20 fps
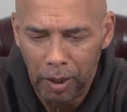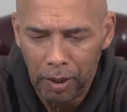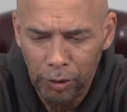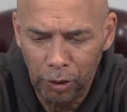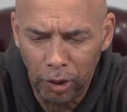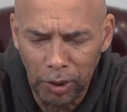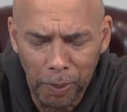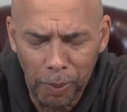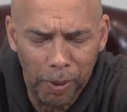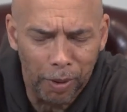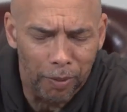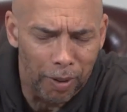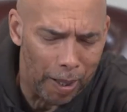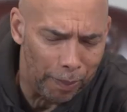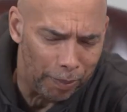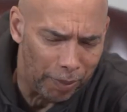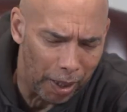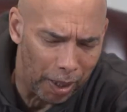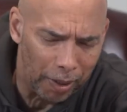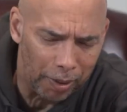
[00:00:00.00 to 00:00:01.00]
So let me
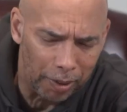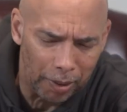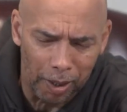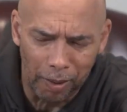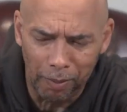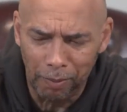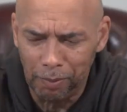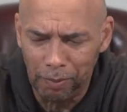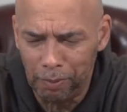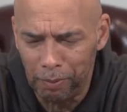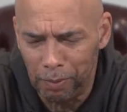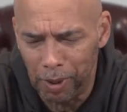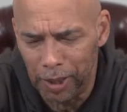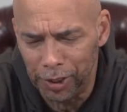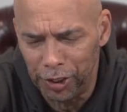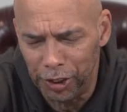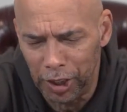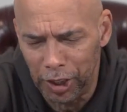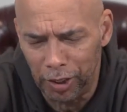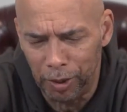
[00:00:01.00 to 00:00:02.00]
wrap things up
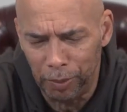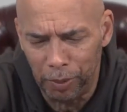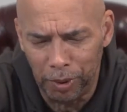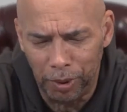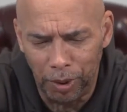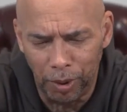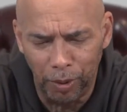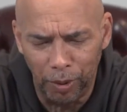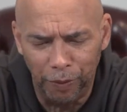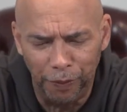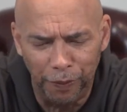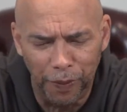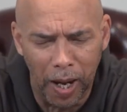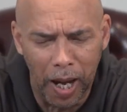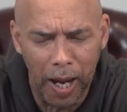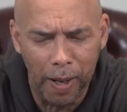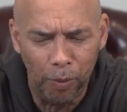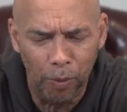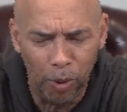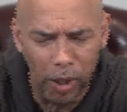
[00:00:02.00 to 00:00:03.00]
by sharing with you five